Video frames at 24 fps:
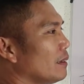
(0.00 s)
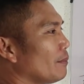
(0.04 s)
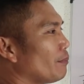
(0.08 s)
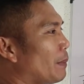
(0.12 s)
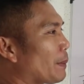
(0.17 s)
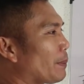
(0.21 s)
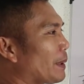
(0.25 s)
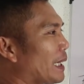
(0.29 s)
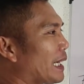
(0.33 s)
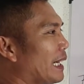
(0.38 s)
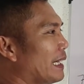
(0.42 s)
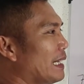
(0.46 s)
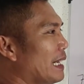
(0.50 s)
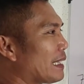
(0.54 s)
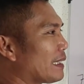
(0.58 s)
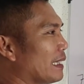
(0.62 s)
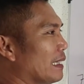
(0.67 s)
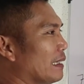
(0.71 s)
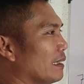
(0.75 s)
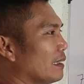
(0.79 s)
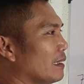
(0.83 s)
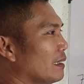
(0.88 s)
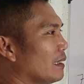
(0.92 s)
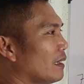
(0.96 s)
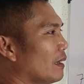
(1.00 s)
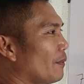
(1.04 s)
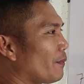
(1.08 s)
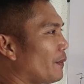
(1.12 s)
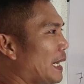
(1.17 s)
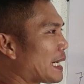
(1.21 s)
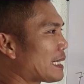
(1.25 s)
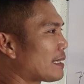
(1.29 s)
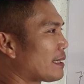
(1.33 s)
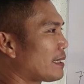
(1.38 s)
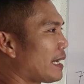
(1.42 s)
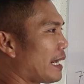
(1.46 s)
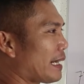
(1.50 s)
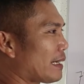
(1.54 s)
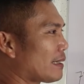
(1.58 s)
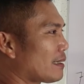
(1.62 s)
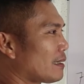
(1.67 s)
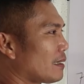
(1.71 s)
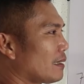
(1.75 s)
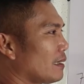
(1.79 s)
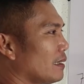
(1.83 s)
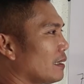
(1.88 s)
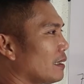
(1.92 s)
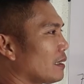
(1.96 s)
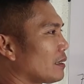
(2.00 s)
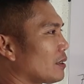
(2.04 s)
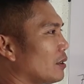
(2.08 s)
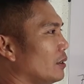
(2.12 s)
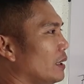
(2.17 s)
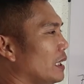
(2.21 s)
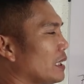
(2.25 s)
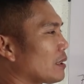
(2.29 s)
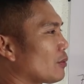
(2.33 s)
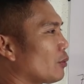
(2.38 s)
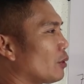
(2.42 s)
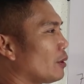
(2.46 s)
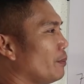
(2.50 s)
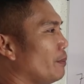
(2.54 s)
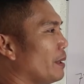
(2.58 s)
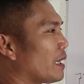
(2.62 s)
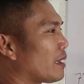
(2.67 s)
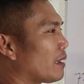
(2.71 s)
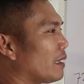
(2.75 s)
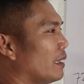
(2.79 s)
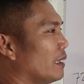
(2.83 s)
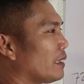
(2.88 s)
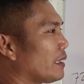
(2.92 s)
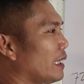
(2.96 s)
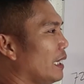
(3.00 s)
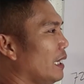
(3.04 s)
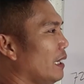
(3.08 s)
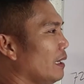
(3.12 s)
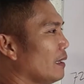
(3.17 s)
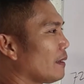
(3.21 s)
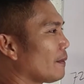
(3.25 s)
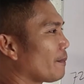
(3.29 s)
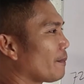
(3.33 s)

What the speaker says: pagpalagay natin, plus 6, so this would be 30.